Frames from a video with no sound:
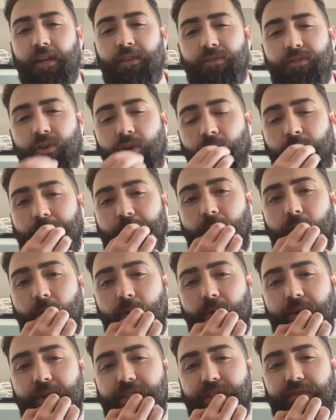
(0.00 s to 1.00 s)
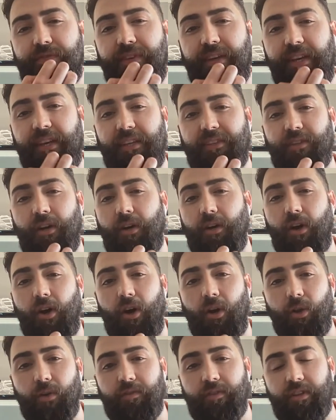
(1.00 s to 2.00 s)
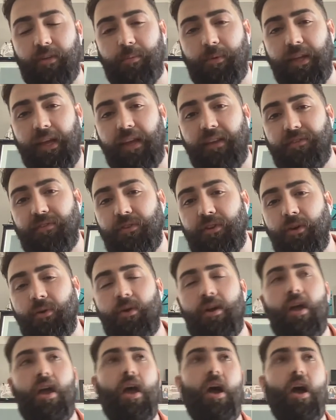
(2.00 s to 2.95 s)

and so brokerage fees are all over the place. You know,